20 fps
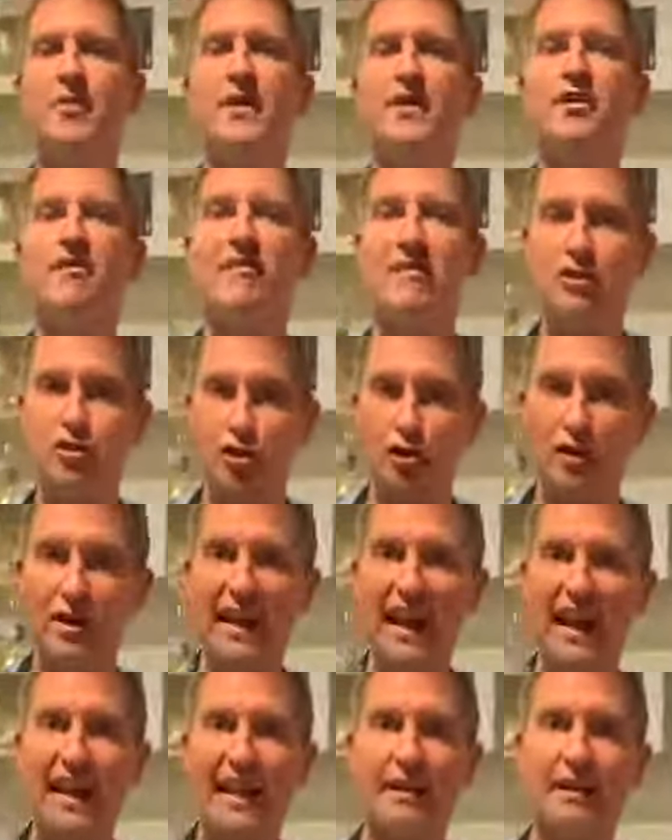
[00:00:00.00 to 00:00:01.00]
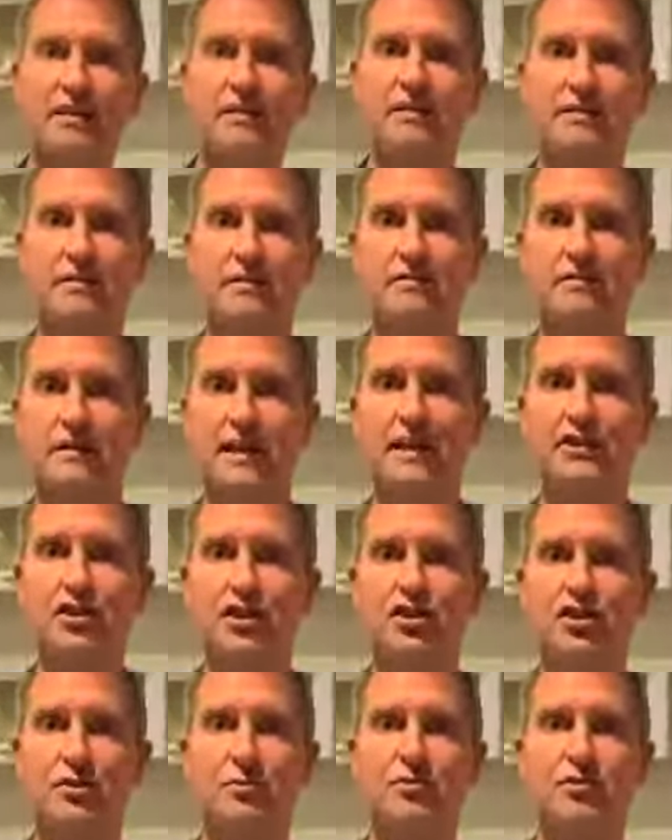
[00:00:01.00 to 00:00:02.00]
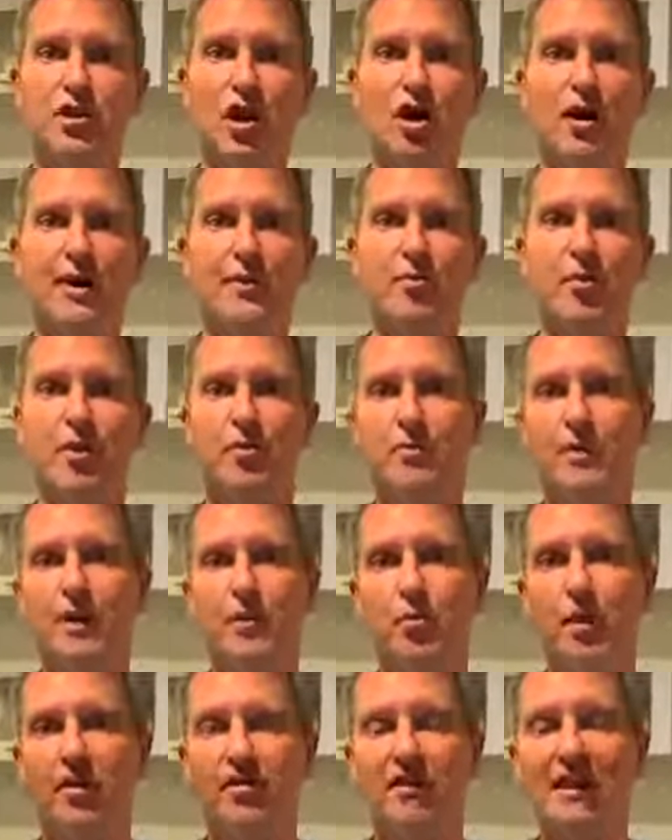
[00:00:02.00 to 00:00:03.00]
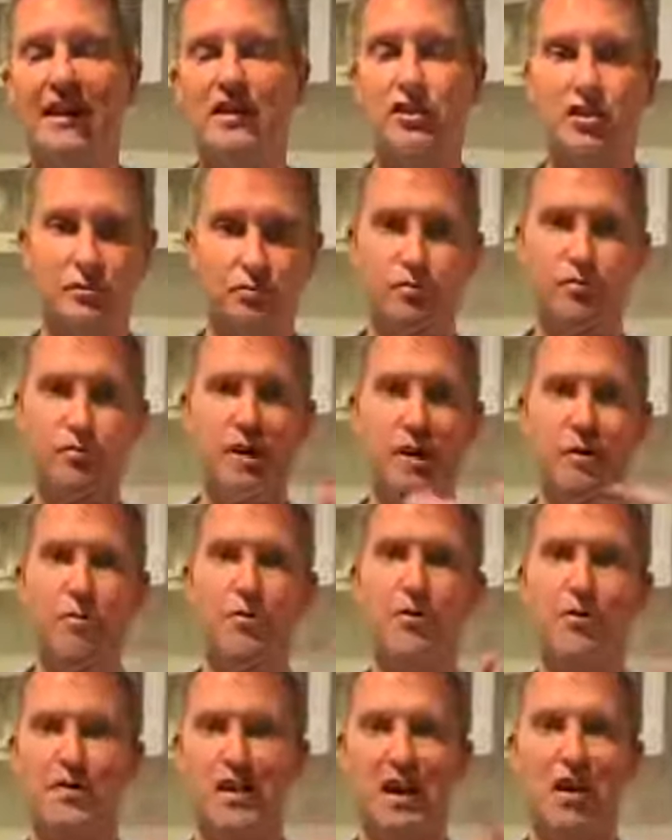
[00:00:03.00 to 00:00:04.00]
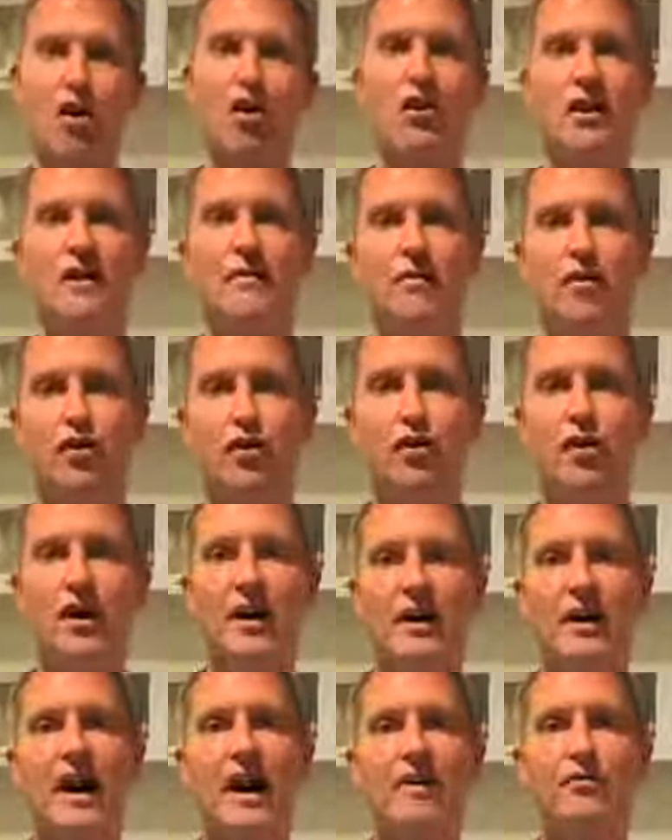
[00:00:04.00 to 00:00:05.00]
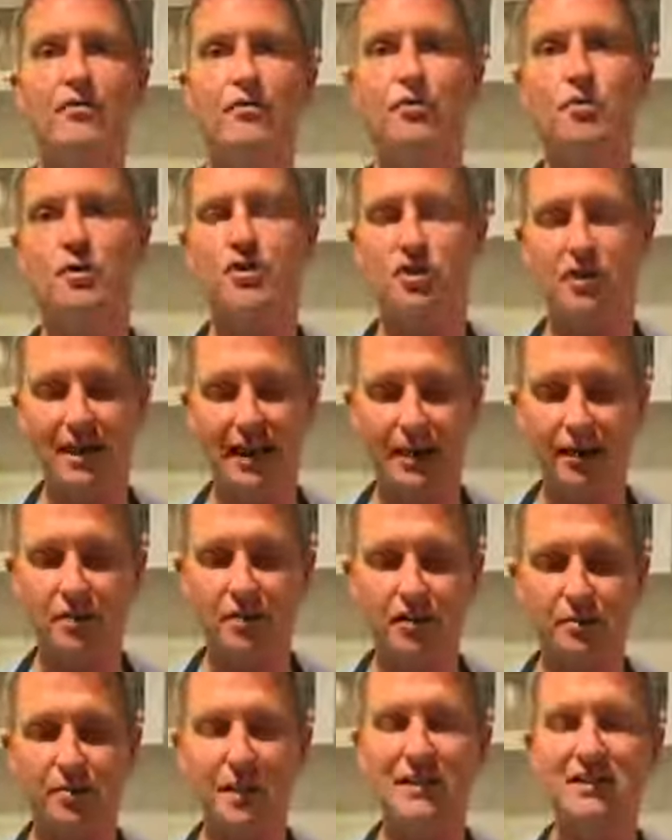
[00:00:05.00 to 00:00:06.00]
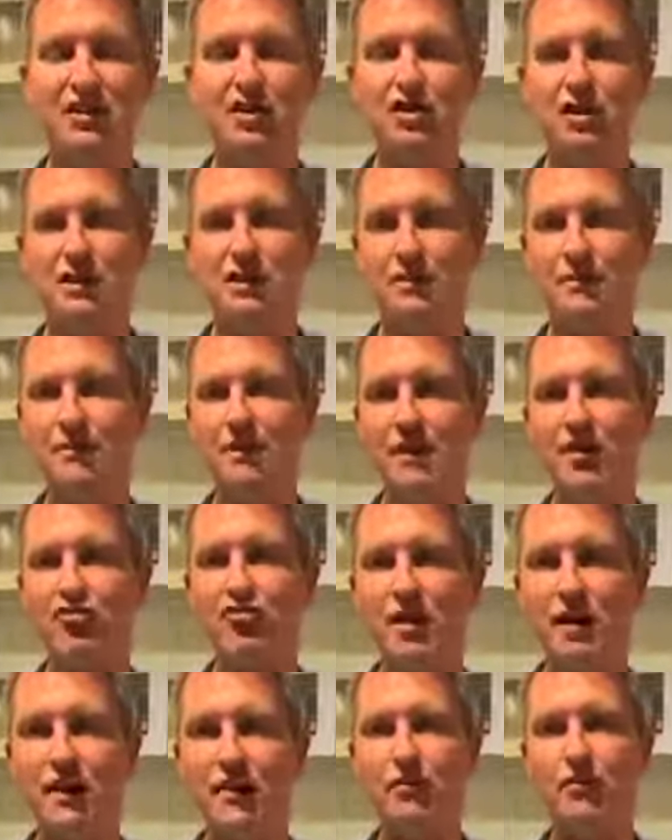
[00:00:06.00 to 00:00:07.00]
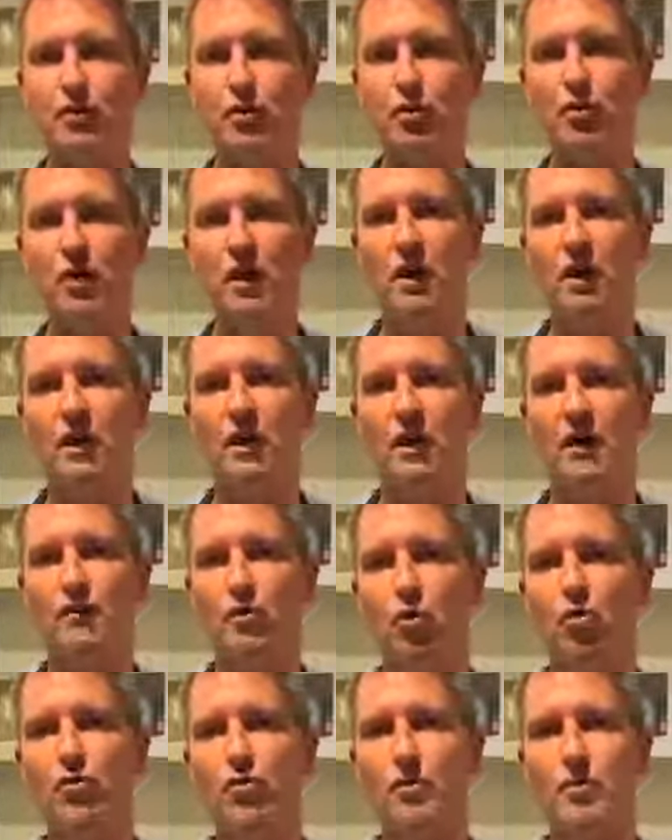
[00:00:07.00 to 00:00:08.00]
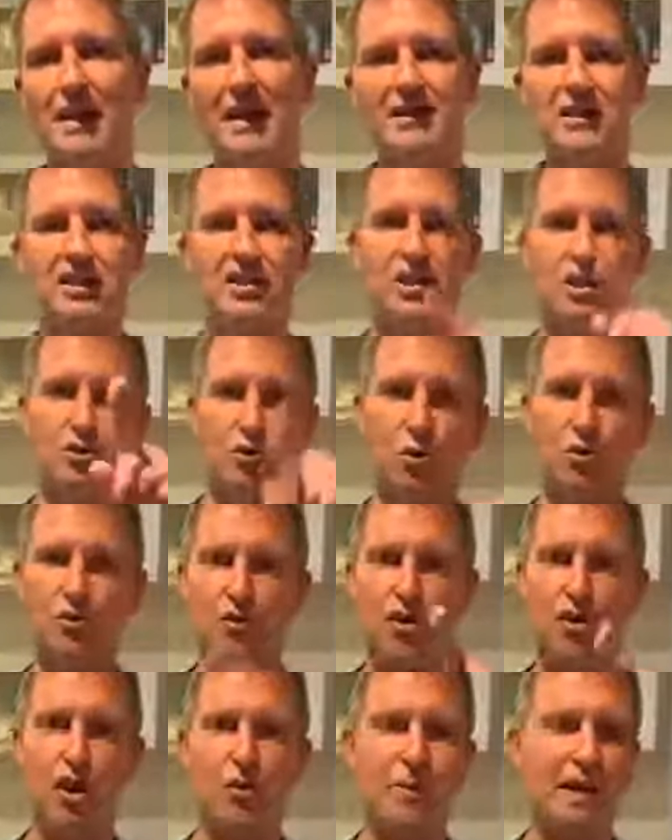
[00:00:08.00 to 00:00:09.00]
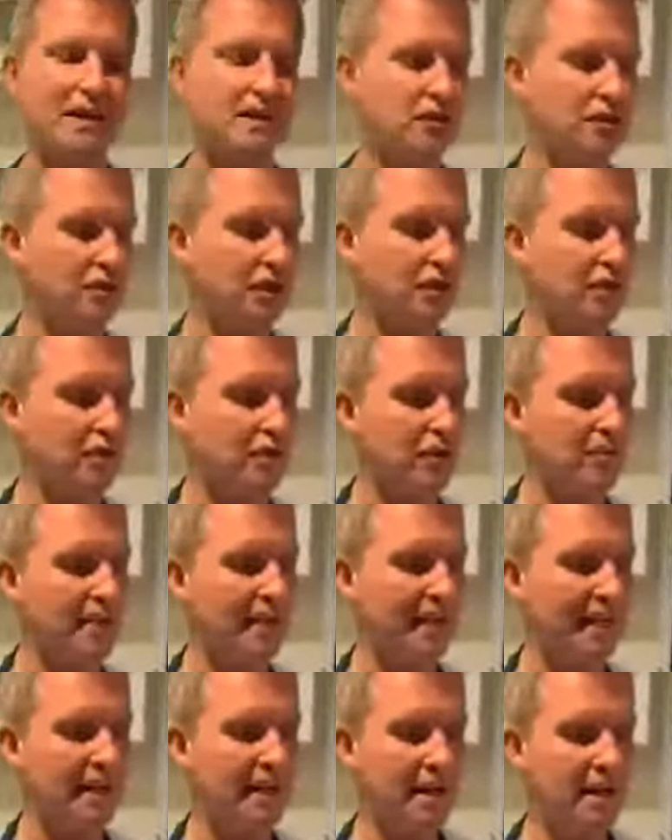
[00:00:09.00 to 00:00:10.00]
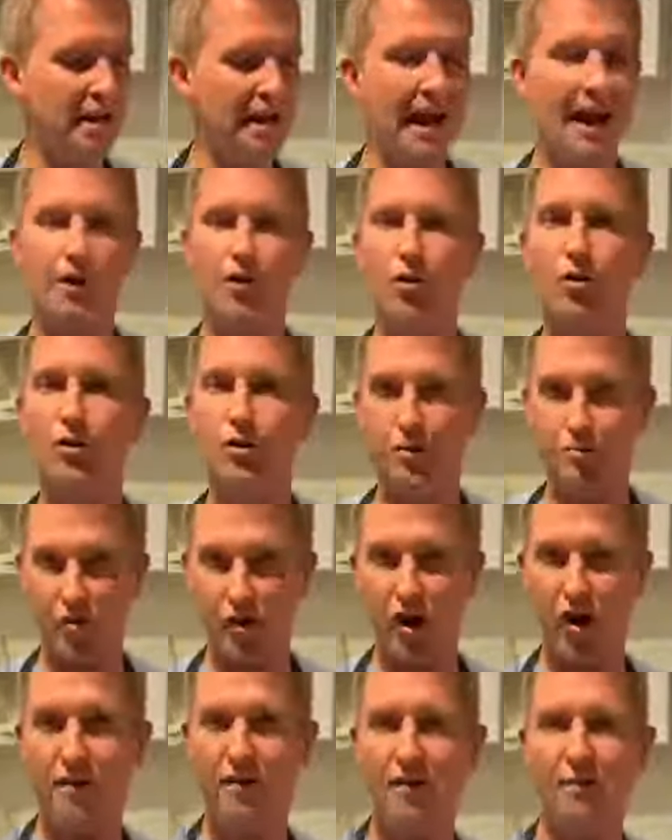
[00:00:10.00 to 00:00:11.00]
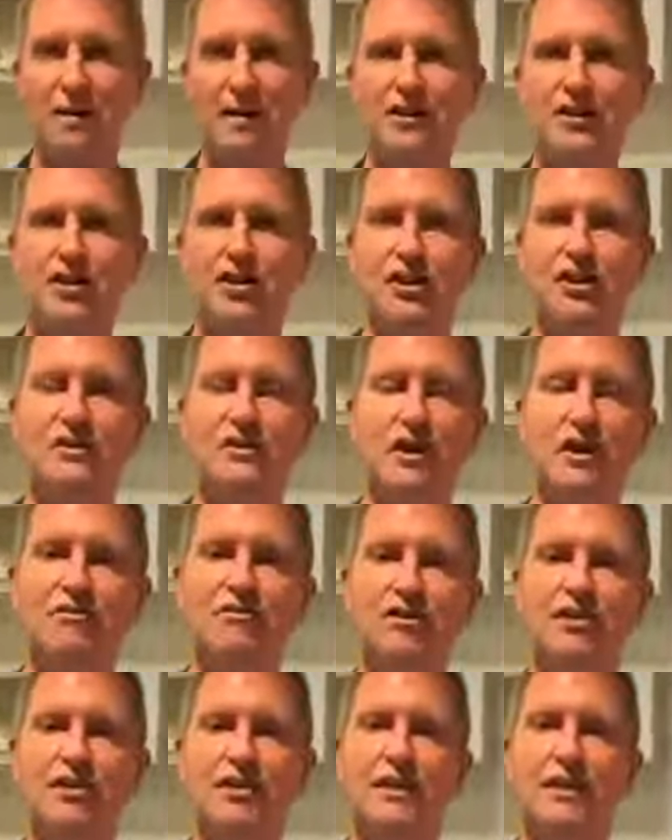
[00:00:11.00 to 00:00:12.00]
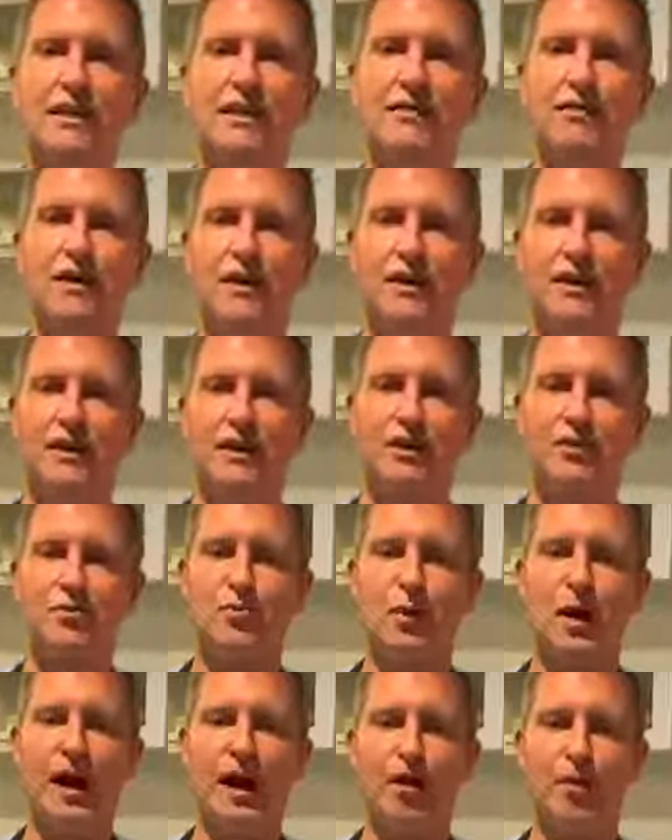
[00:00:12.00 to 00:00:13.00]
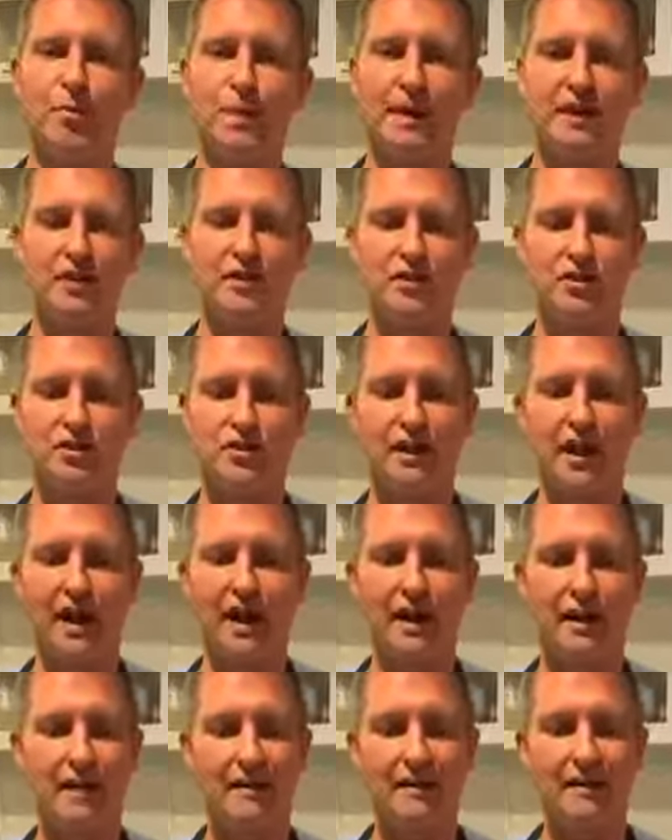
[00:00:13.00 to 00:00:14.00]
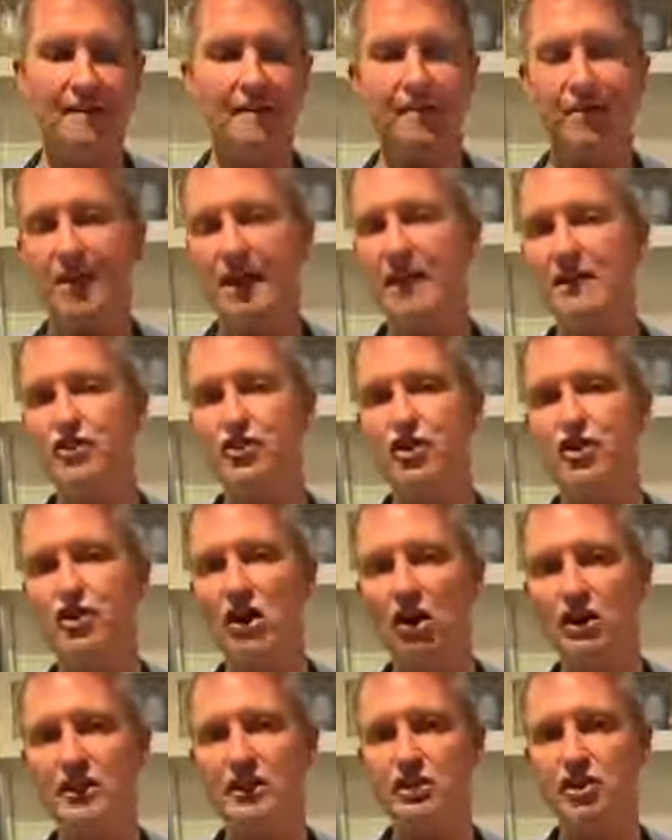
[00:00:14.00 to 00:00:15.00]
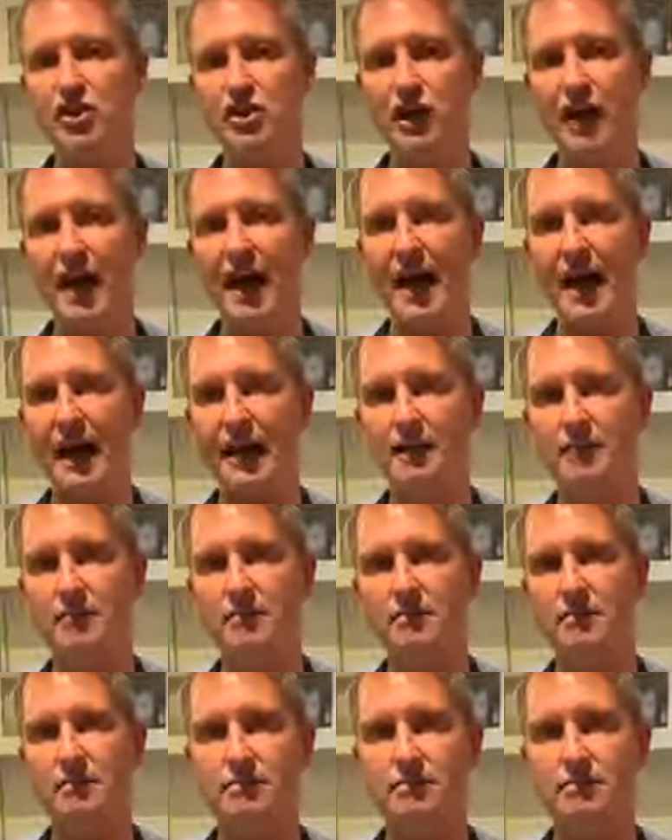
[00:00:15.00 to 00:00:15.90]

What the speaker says: that you're enjoying catching some time with me, whether it's when I'm doing the live or afterwards. I get lots of messages, and I'm very grateful of all of the messages, all of the comments that come in, and all of the private messages that I receive as well, because it's just nice to share